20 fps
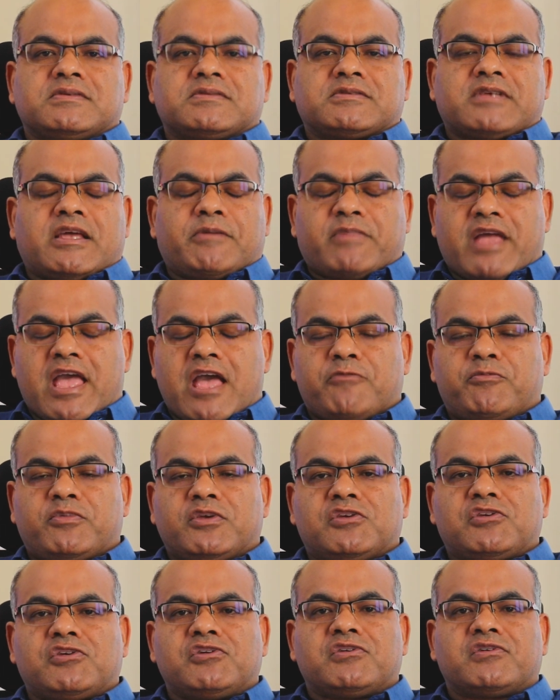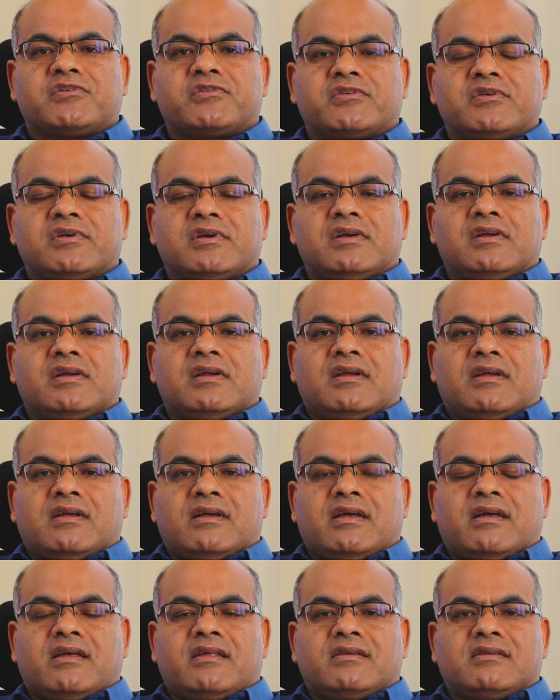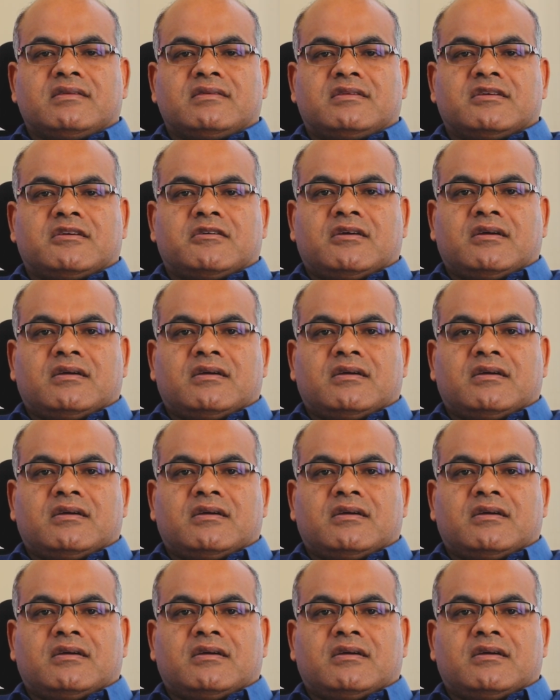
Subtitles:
So I'm happy here, and